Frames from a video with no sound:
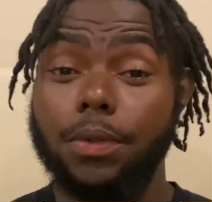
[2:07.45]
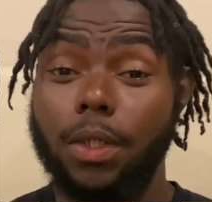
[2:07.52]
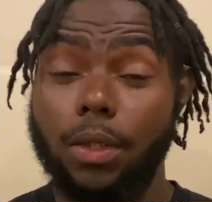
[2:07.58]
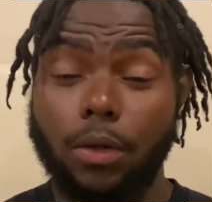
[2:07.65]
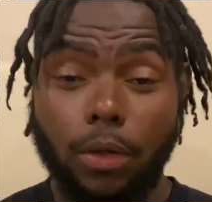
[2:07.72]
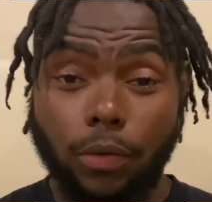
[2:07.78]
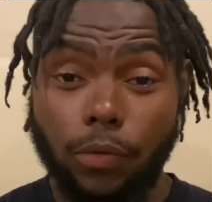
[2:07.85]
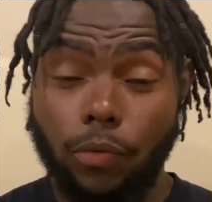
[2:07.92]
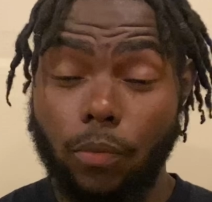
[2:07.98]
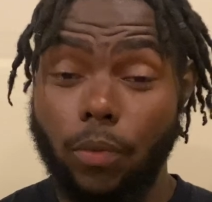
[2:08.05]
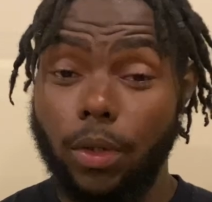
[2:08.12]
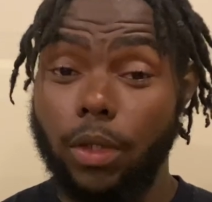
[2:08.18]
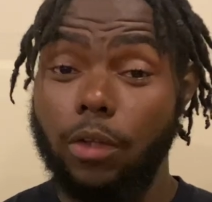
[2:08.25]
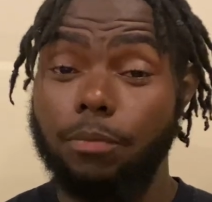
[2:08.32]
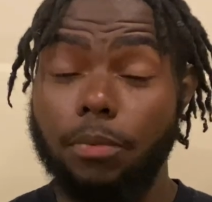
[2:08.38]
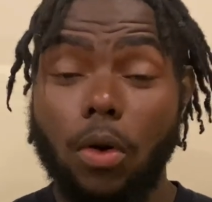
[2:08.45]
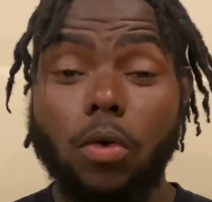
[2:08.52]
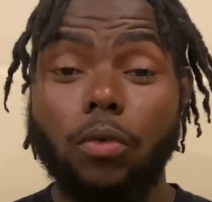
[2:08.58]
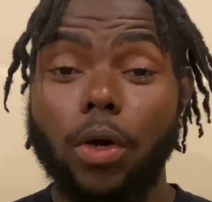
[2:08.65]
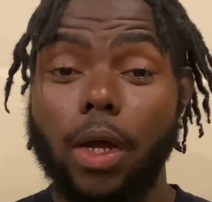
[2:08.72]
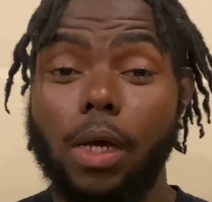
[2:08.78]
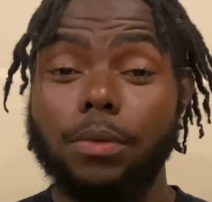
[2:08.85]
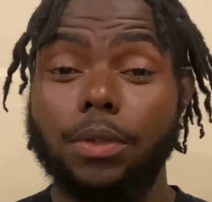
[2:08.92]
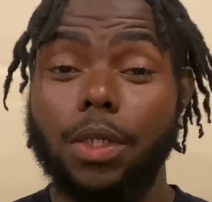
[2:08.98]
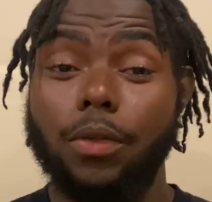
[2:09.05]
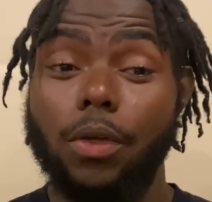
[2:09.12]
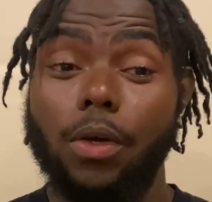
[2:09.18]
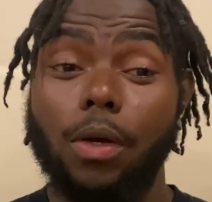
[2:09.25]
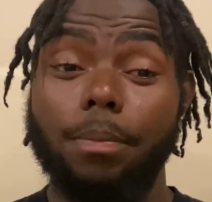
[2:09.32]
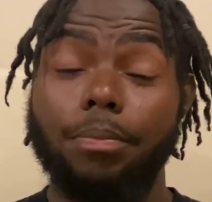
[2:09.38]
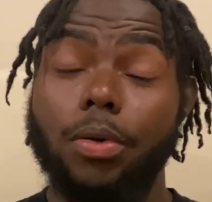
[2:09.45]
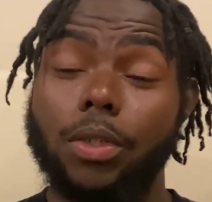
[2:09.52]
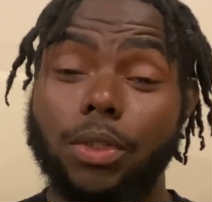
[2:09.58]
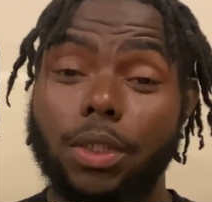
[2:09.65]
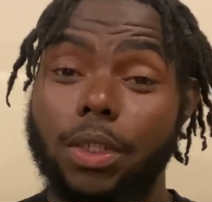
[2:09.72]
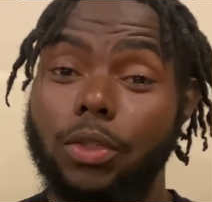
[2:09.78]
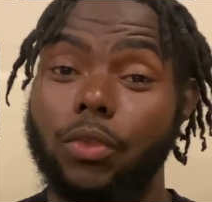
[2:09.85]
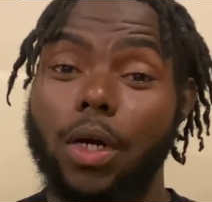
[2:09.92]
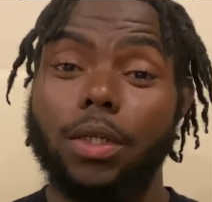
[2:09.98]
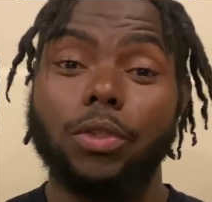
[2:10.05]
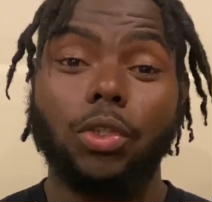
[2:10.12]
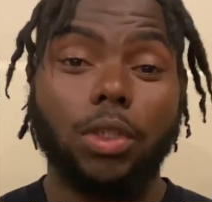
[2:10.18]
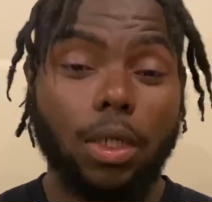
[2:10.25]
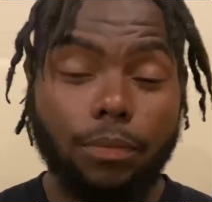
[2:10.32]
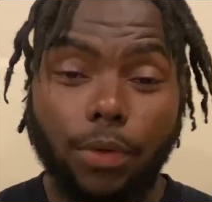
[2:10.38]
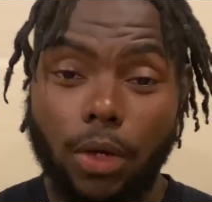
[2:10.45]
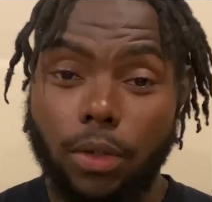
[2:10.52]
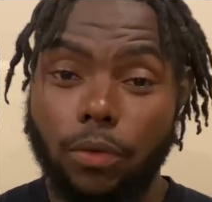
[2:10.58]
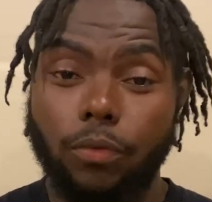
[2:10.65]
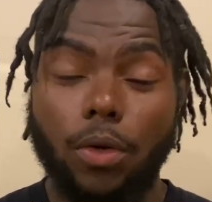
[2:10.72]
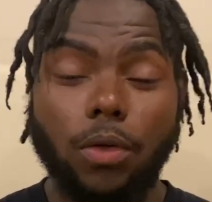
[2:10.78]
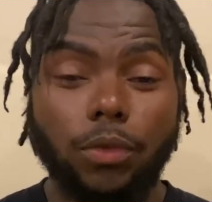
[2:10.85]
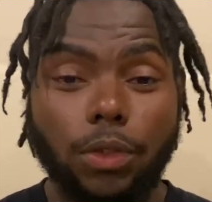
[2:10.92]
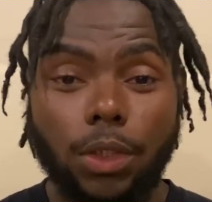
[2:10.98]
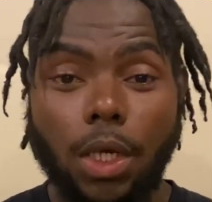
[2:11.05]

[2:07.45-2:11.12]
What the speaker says: get hooked into one of these programs that they're pushing and trying to shove down your throats